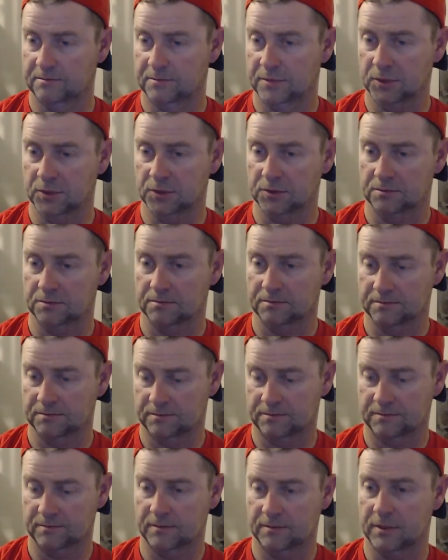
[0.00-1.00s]
Boom.
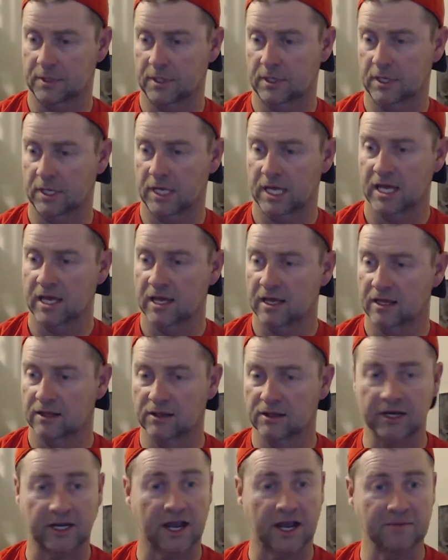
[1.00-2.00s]

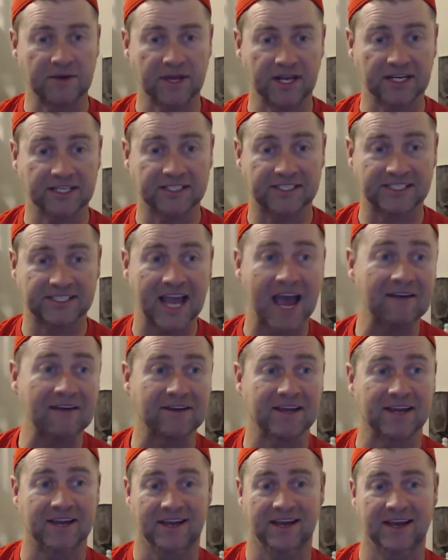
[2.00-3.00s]
Look, I'm getting
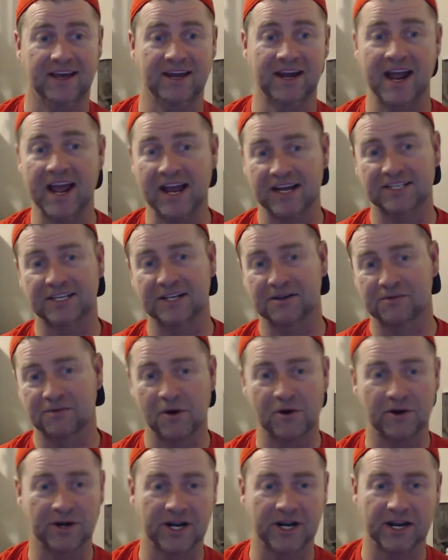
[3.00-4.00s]
savvy. And I actually
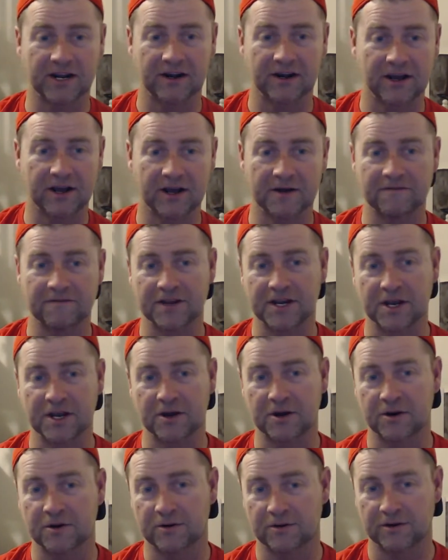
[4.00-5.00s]
wrote a
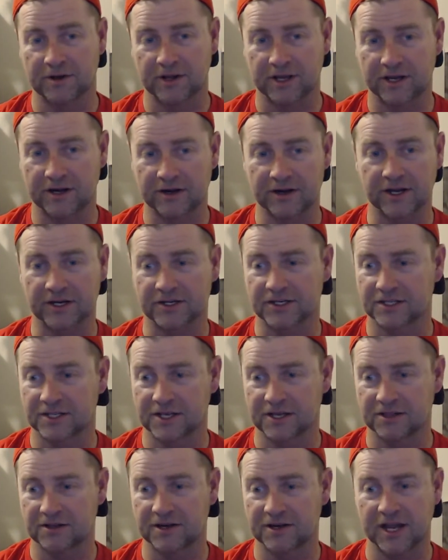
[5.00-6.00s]
video introduction
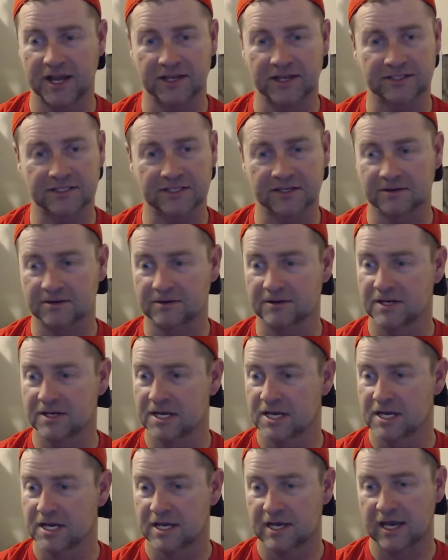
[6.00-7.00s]
the other day. So
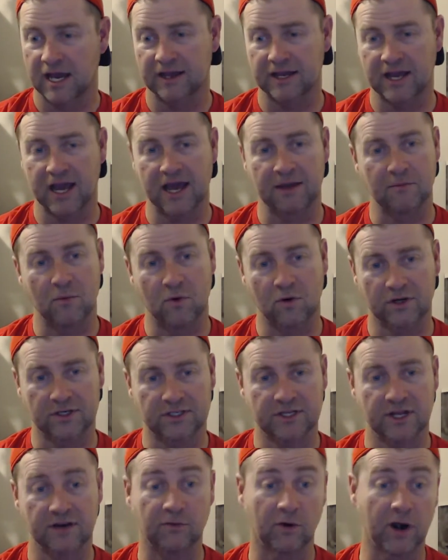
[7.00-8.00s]
I got more
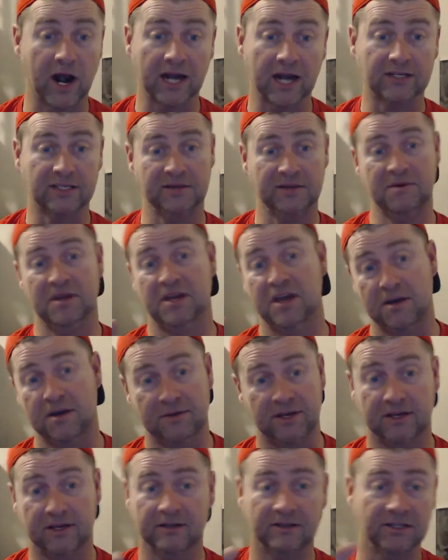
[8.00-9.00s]
stuff. We're actually
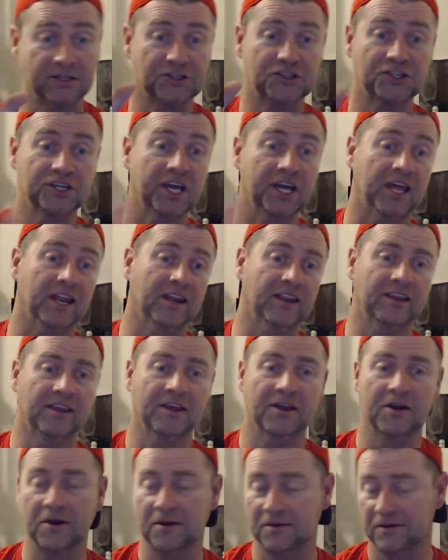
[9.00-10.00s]
becoming legit,
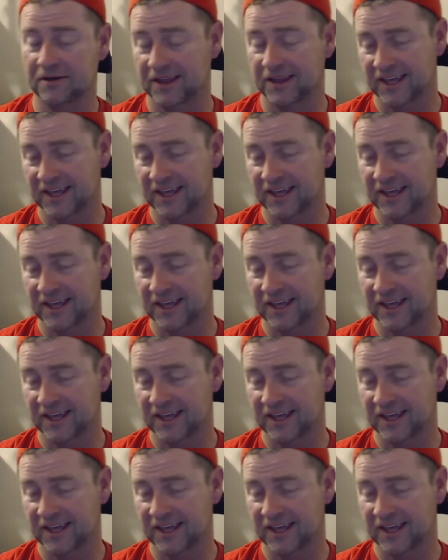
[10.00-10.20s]
you know.